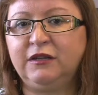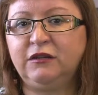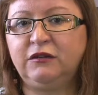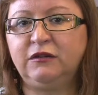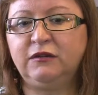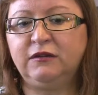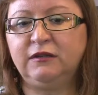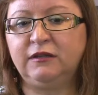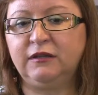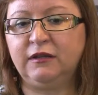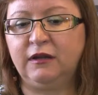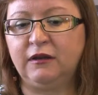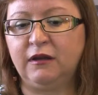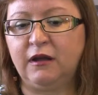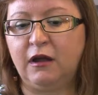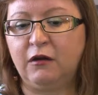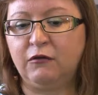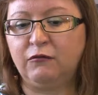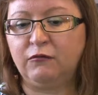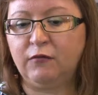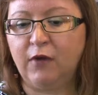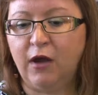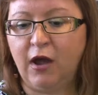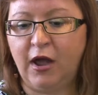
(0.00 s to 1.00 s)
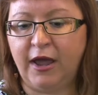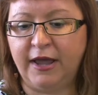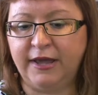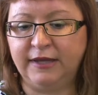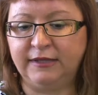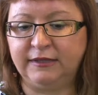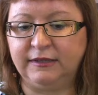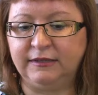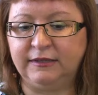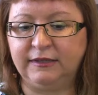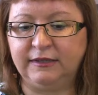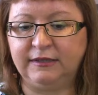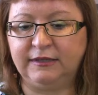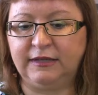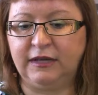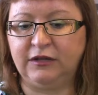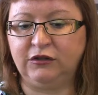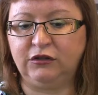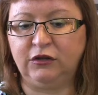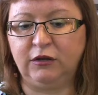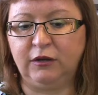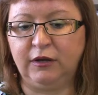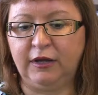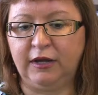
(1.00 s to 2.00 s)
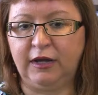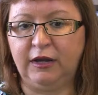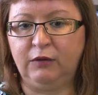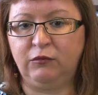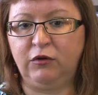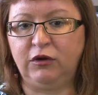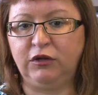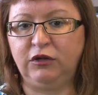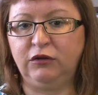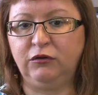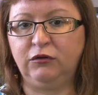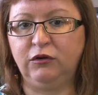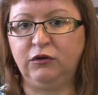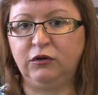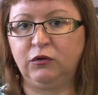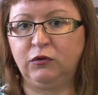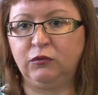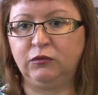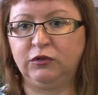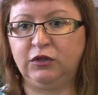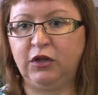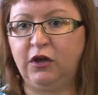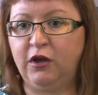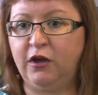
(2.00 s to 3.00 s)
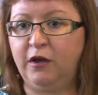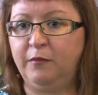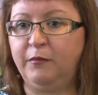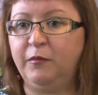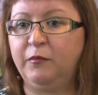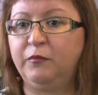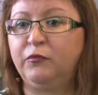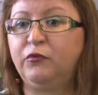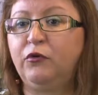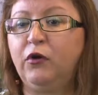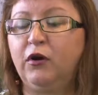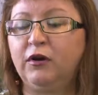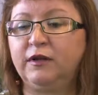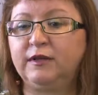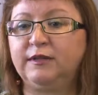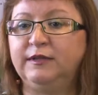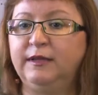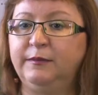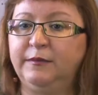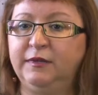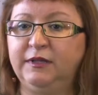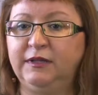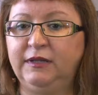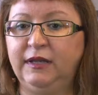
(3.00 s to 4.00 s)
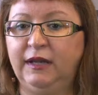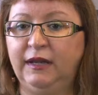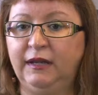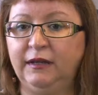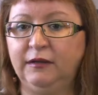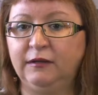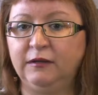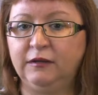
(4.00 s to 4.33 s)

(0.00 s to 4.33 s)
issues that arise is essentially what you could term proximity.